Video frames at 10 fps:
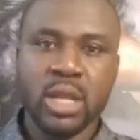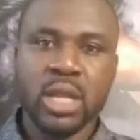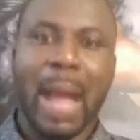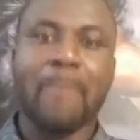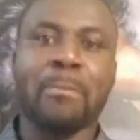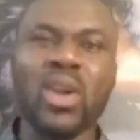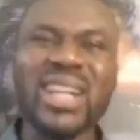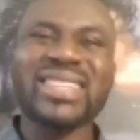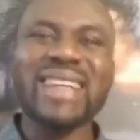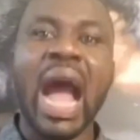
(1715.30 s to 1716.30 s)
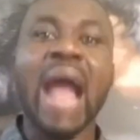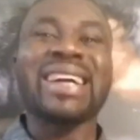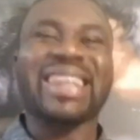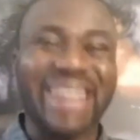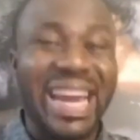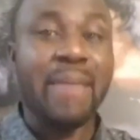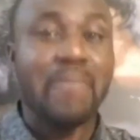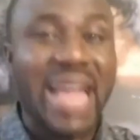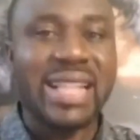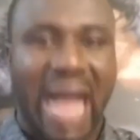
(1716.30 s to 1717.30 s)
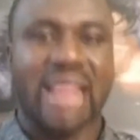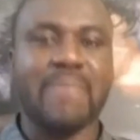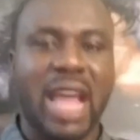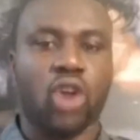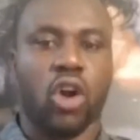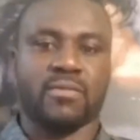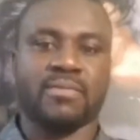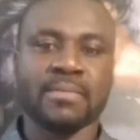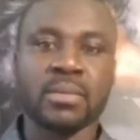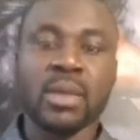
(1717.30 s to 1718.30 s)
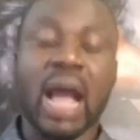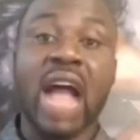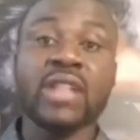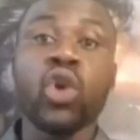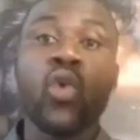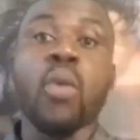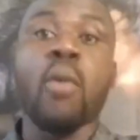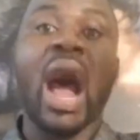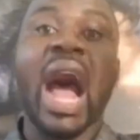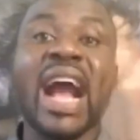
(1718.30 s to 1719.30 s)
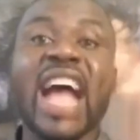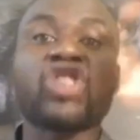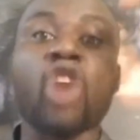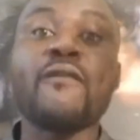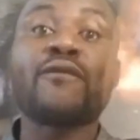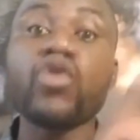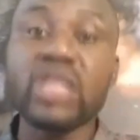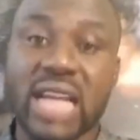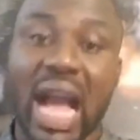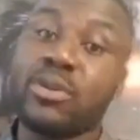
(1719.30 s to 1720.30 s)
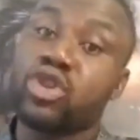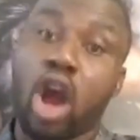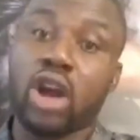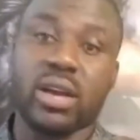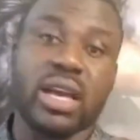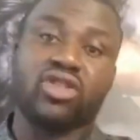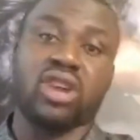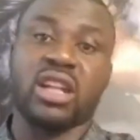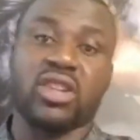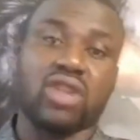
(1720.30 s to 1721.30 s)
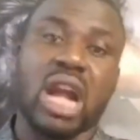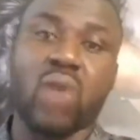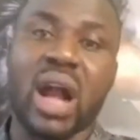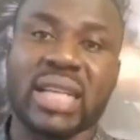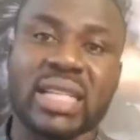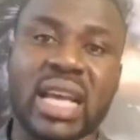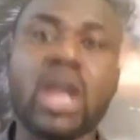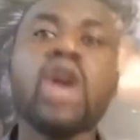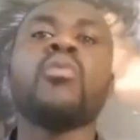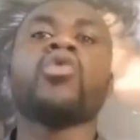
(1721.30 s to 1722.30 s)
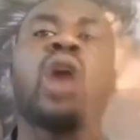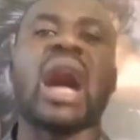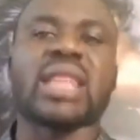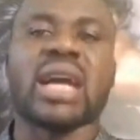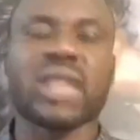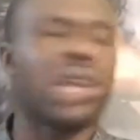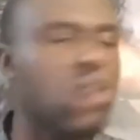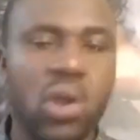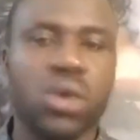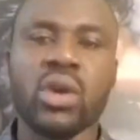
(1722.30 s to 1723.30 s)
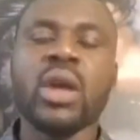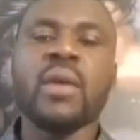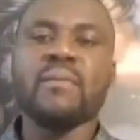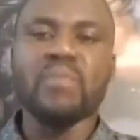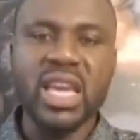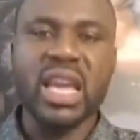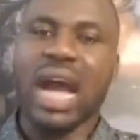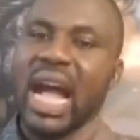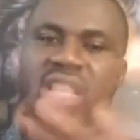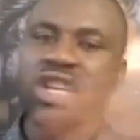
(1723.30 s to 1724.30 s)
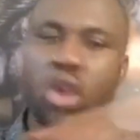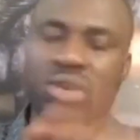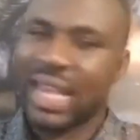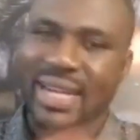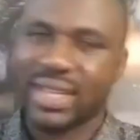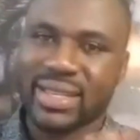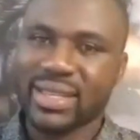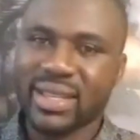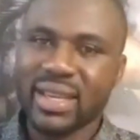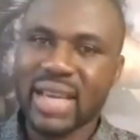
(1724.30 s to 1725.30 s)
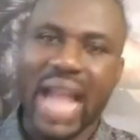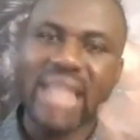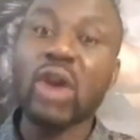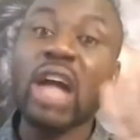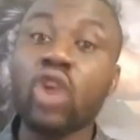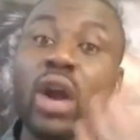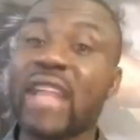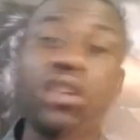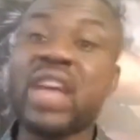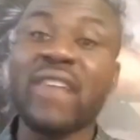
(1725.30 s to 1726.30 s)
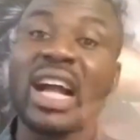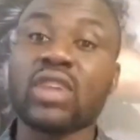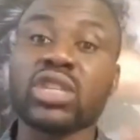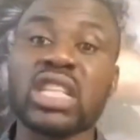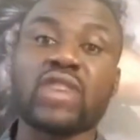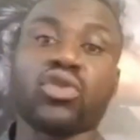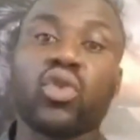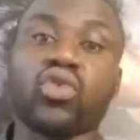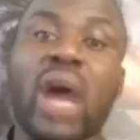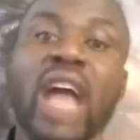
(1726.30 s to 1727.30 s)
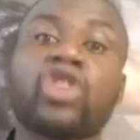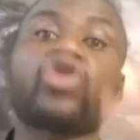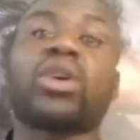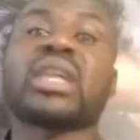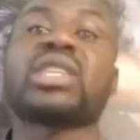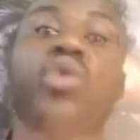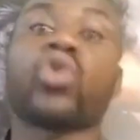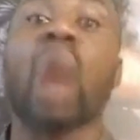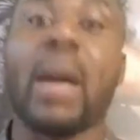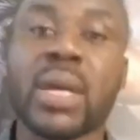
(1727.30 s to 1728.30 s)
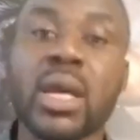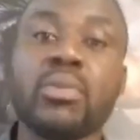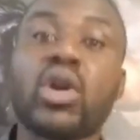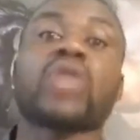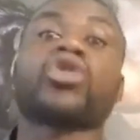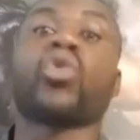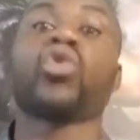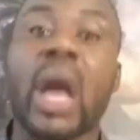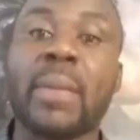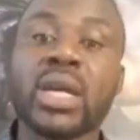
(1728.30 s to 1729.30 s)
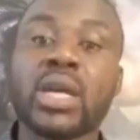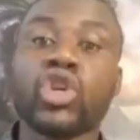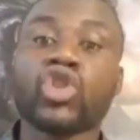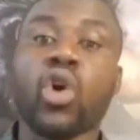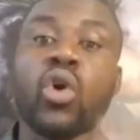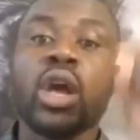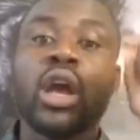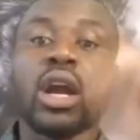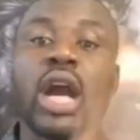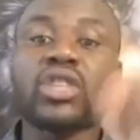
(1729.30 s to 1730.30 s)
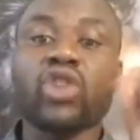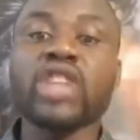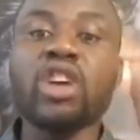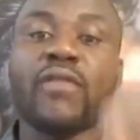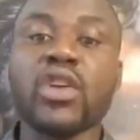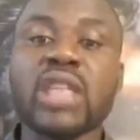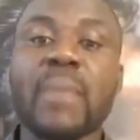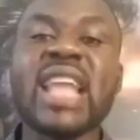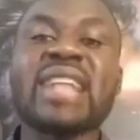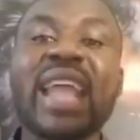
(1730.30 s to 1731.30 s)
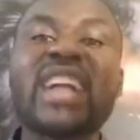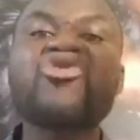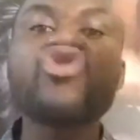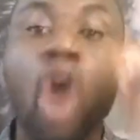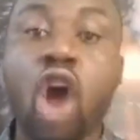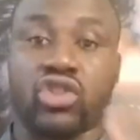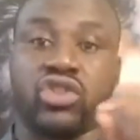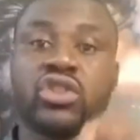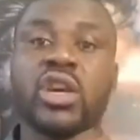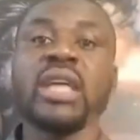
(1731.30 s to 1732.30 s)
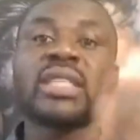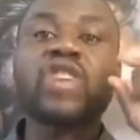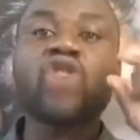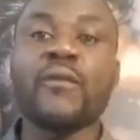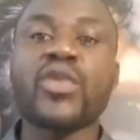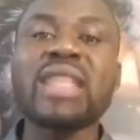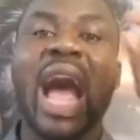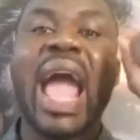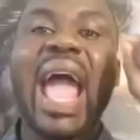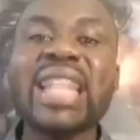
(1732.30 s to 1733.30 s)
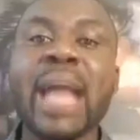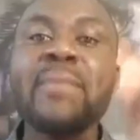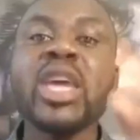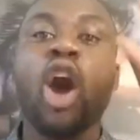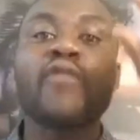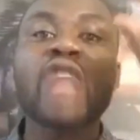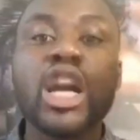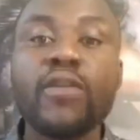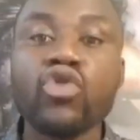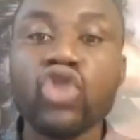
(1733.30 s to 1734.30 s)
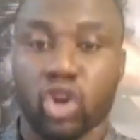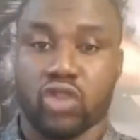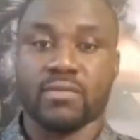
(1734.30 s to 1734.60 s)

Now political criminal. I talk. And we must arrest John Fundi. I will talk, Dr. Kwanga say, we not announce, no, me, I need to talk secrets. Until I talk, I not be ever can talk say so go do. I just talk the two go do because I know so go do. So, Great Restoration Force, they take note. Say John Fundi is an enemy of the revolution.